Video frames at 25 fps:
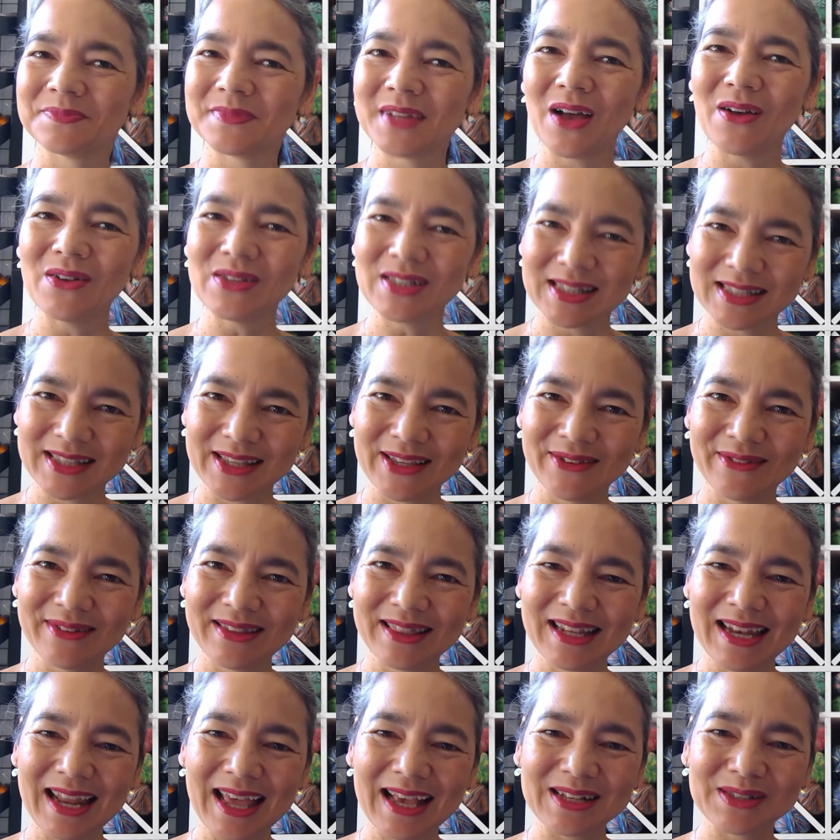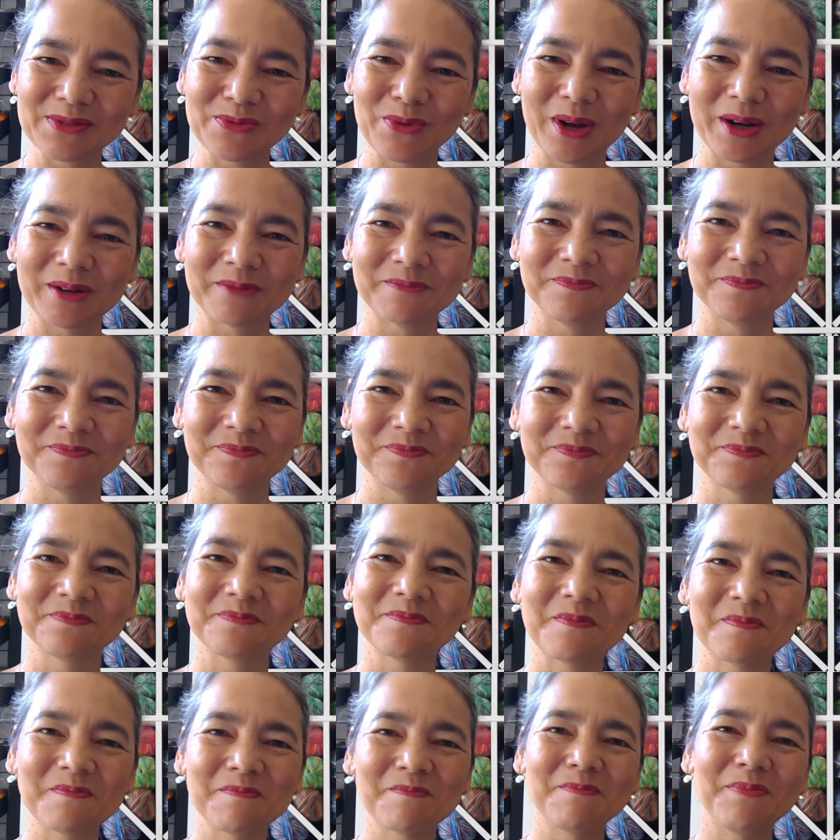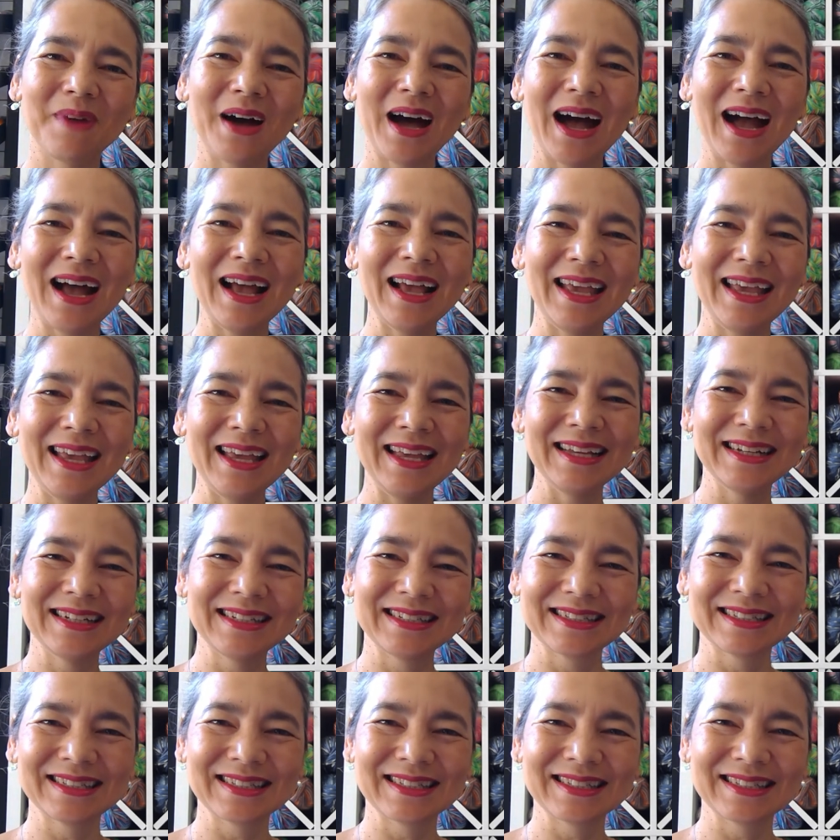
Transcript: I'll see you in the next one. Bye!